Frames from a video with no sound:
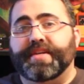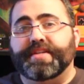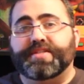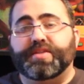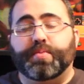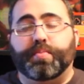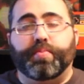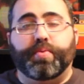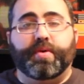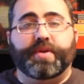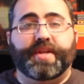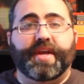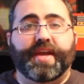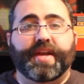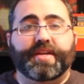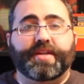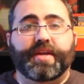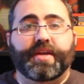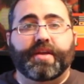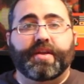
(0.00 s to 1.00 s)
is to
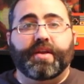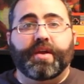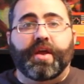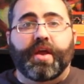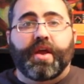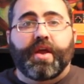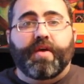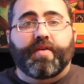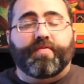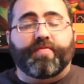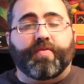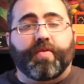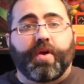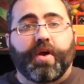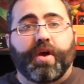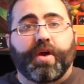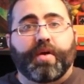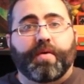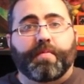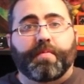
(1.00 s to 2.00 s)
protect it
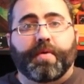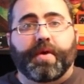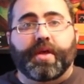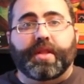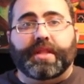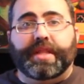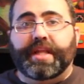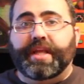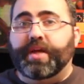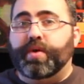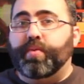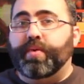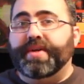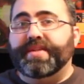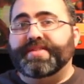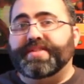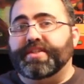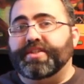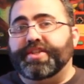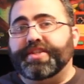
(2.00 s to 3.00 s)
from
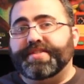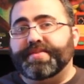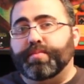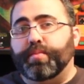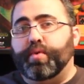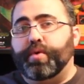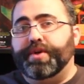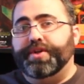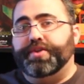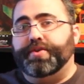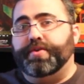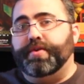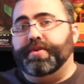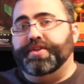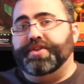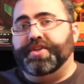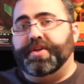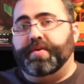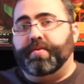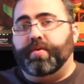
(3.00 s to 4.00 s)
liquids and just moisture
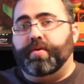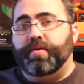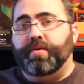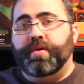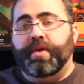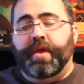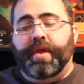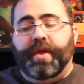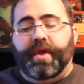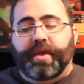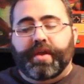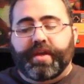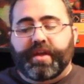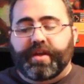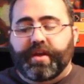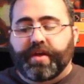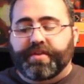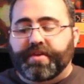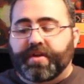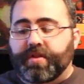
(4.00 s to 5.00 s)
in general. You
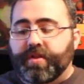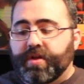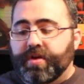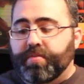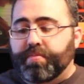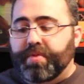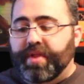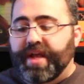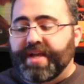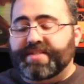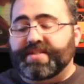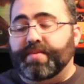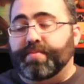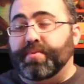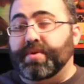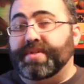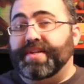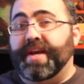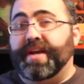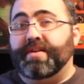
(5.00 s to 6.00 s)
know, the clear plastic
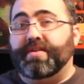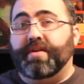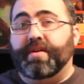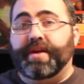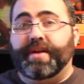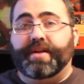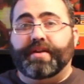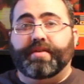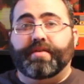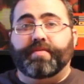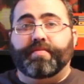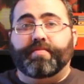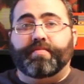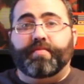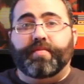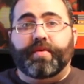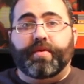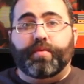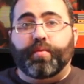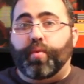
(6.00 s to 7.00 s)
protector isn't
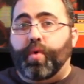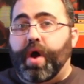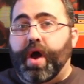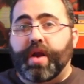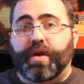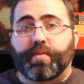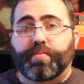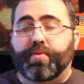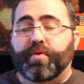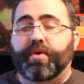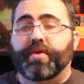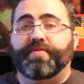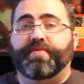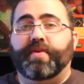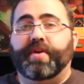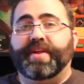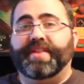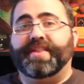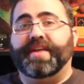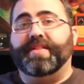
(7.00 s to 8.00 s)
waterproof
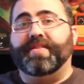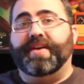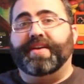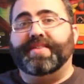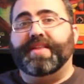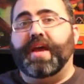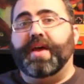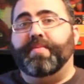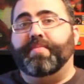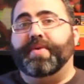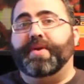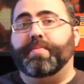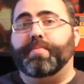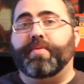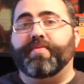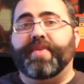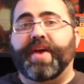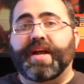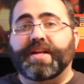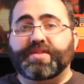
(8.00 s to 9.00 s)
or anything like that, but it
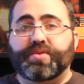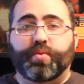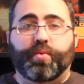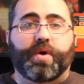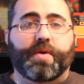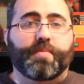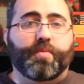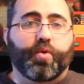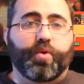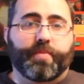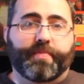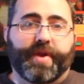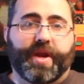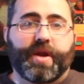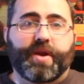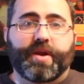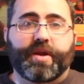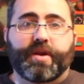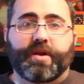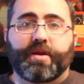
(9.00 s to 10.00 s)
provides one more
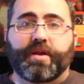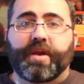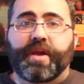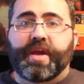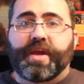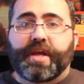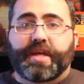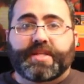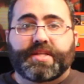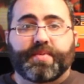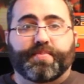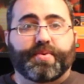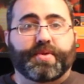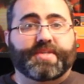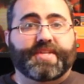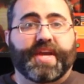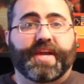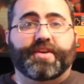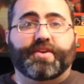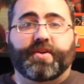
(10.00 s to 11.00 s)
barrier to
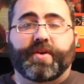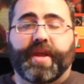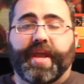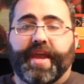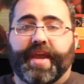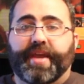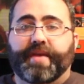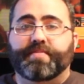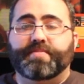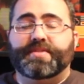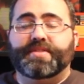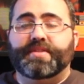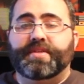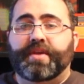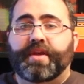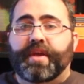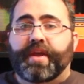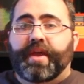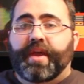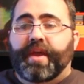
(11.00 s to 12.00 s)
protect your games.